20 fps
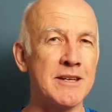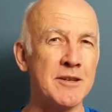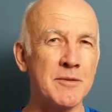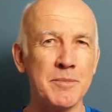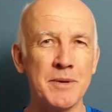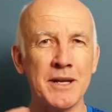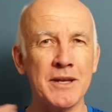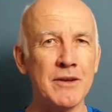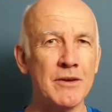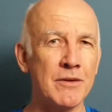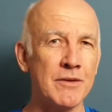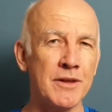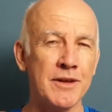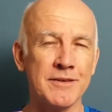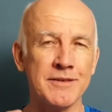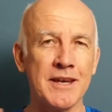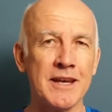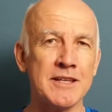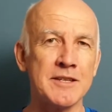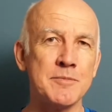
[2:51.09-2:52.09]
depending on the
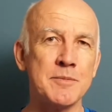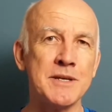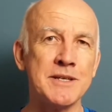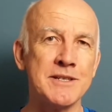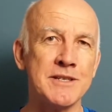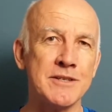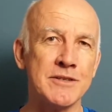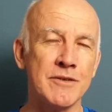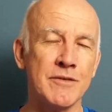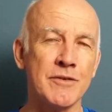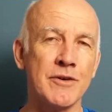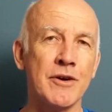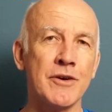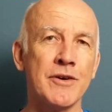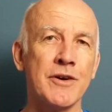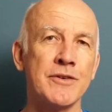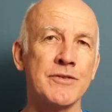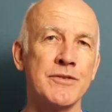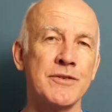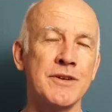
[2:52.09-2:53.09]
exact species of
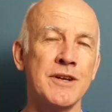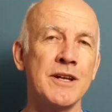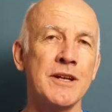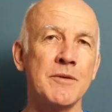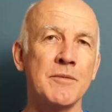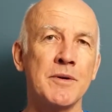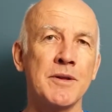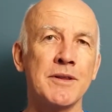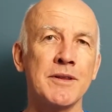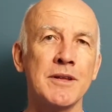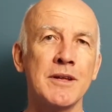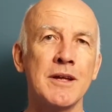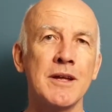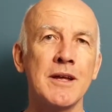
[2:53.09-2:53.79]
cockroach you're dealing with,